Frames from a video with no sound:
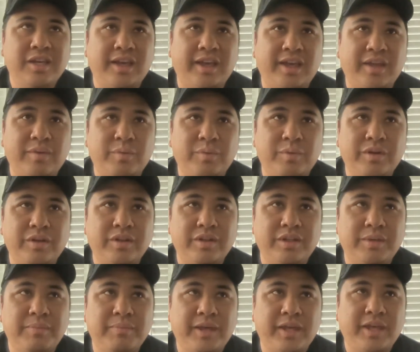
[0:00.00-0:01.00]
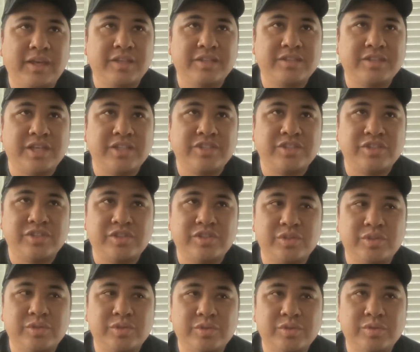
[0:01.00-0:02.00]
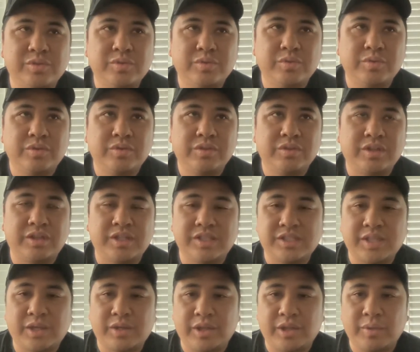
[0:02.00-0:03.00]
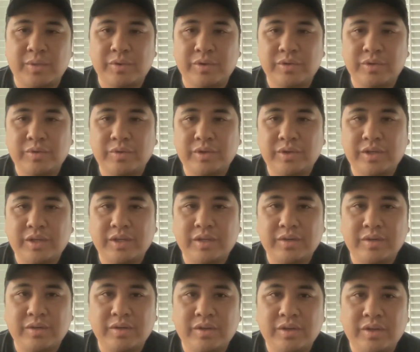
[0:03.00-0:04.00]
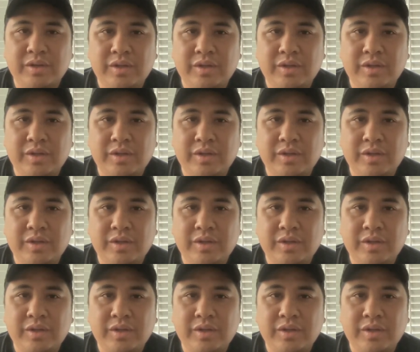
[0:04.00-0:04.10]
and really paying attention to the things that they were doing and